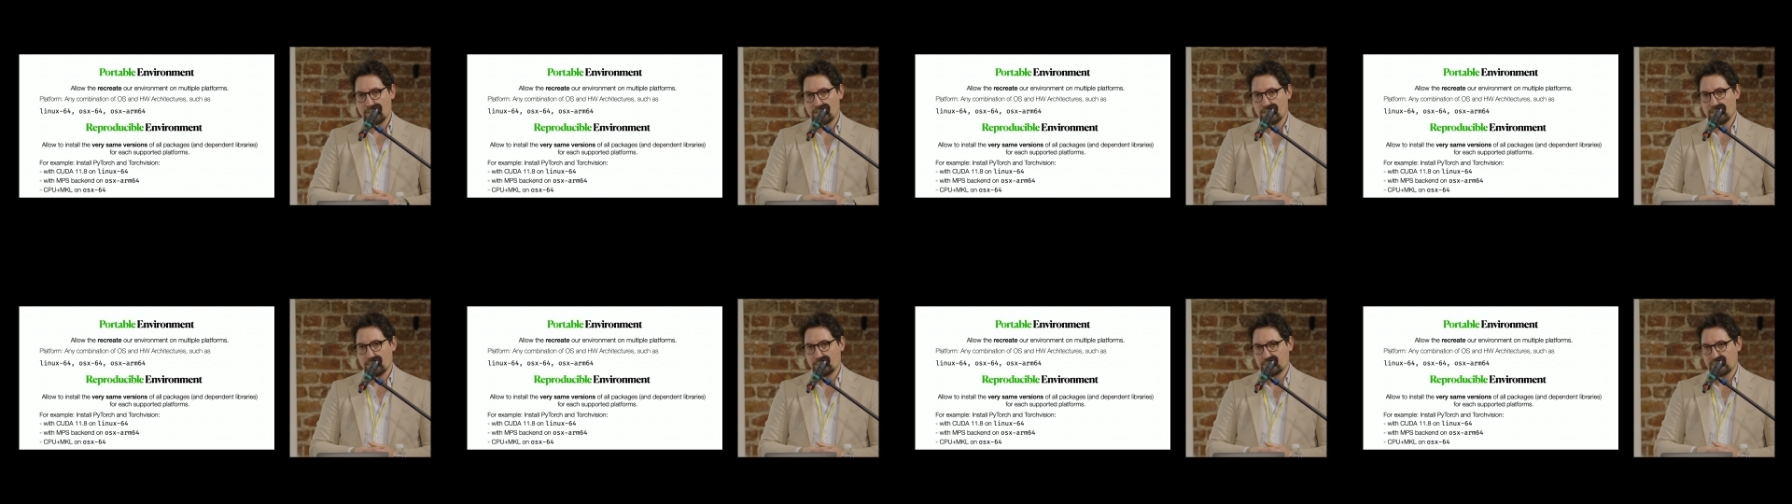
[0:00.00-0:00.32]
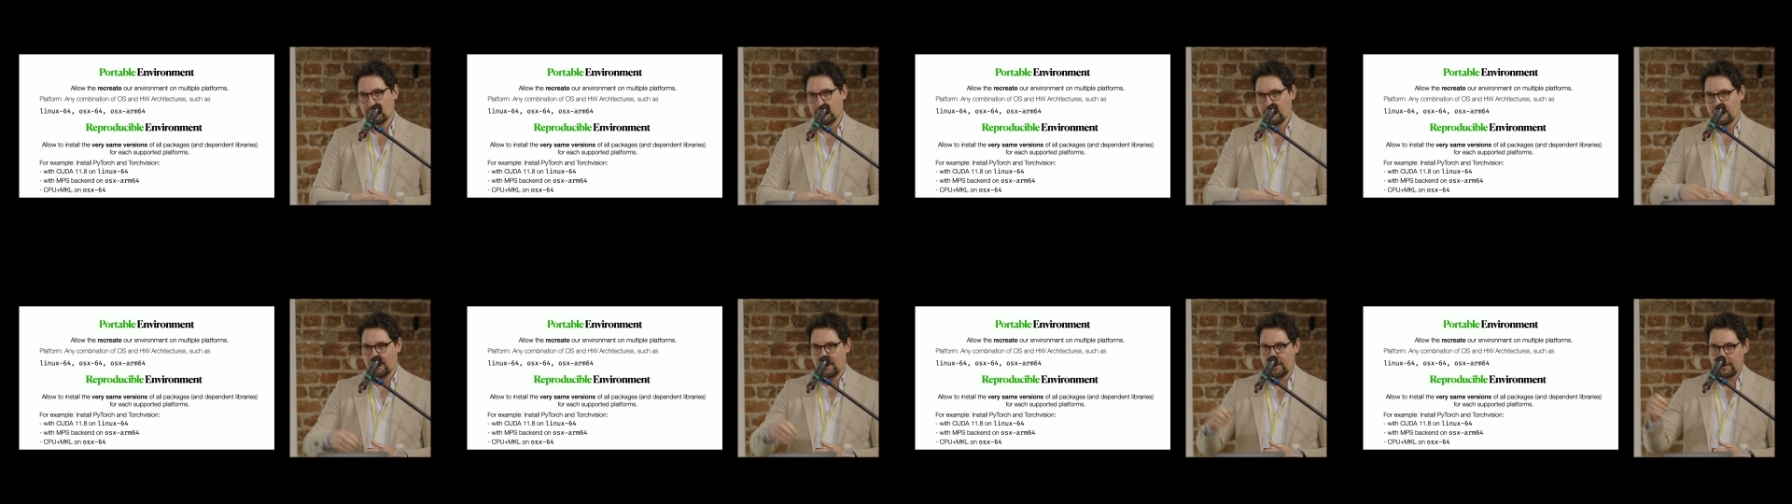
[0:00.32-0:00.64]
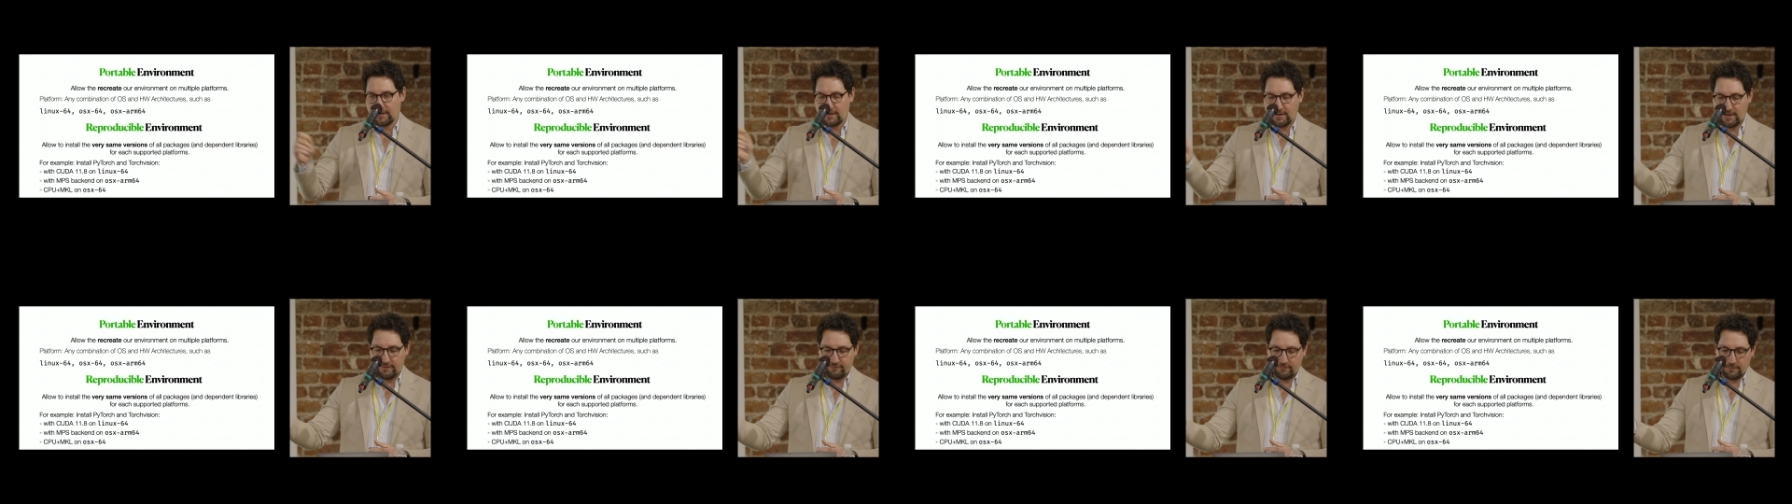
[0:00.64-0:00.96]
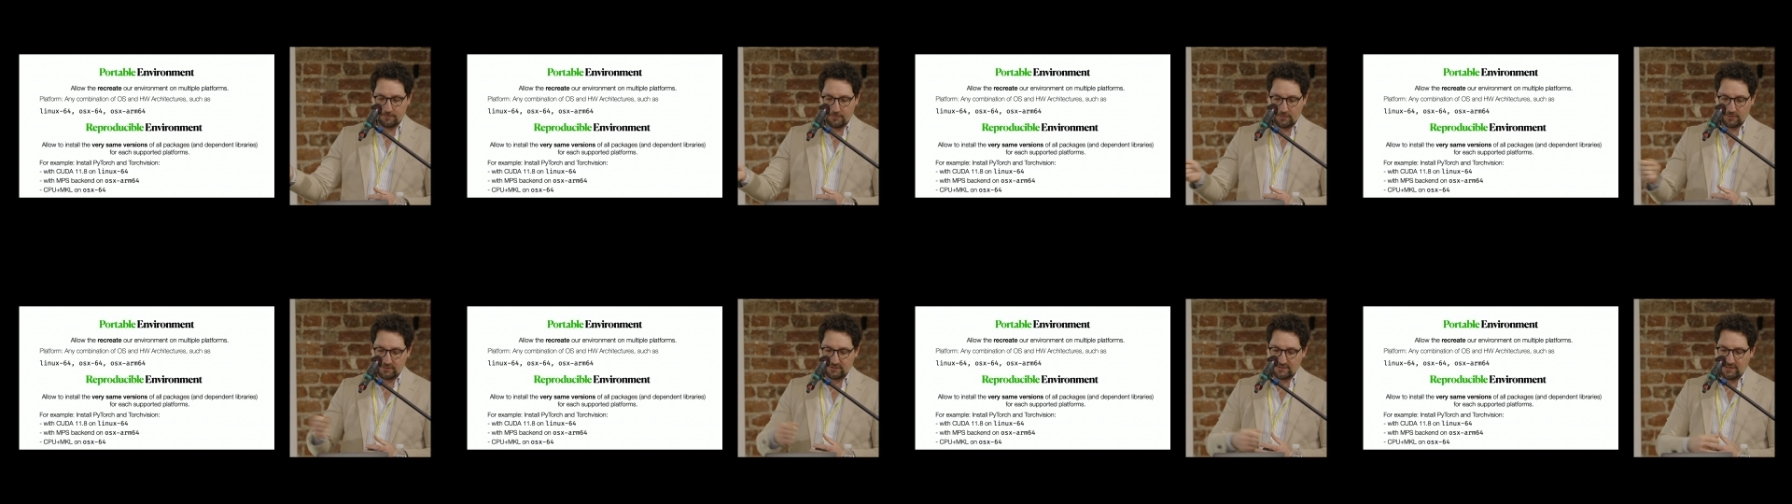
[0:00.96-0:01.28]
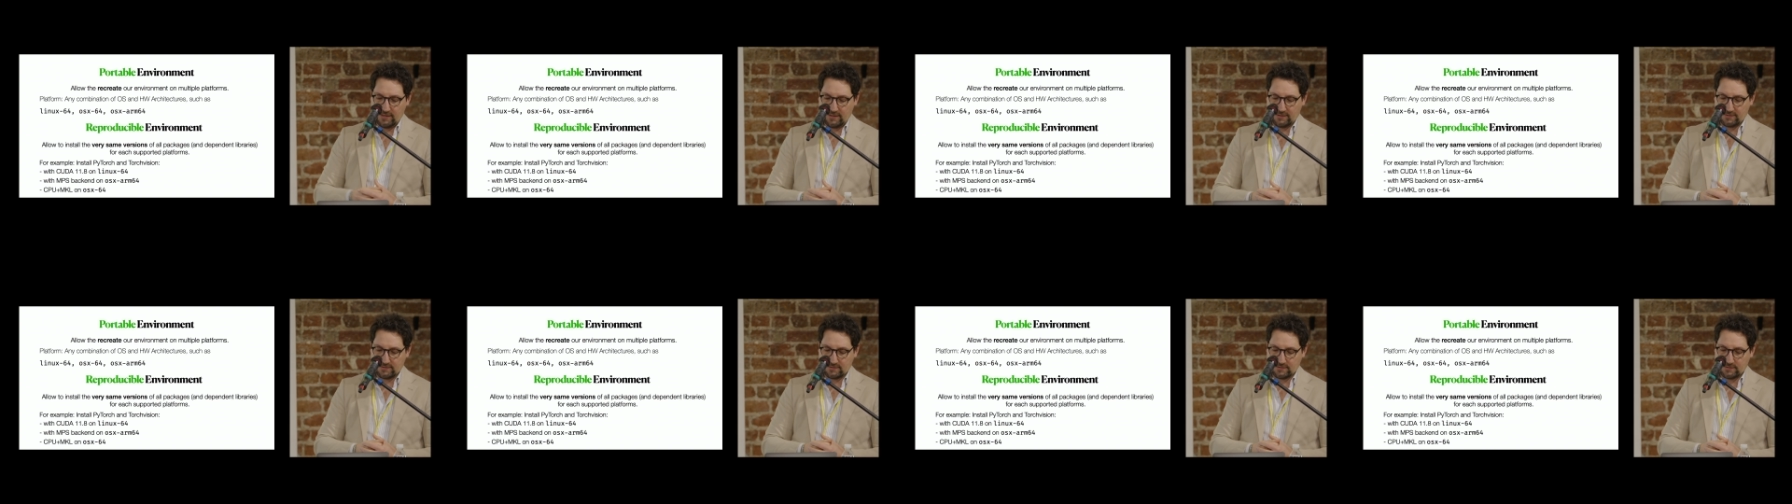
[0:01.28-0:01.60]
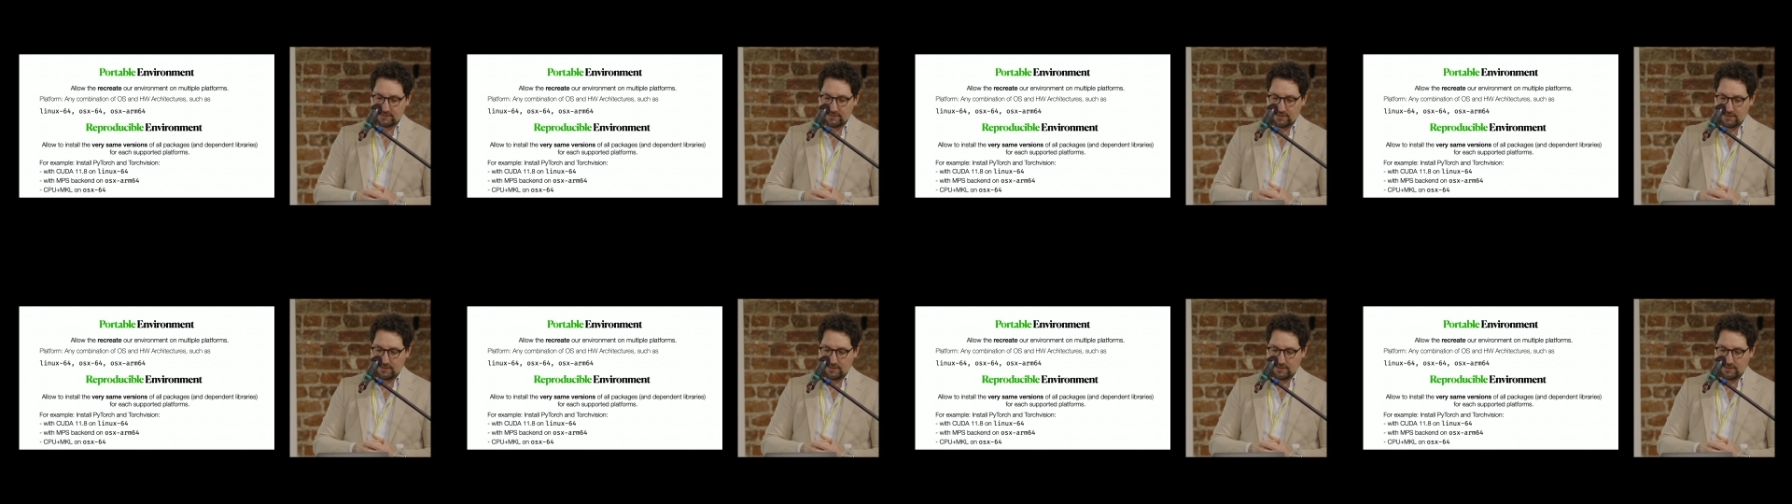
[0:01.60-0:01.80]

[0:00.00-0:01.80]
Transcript: using, like 11.8.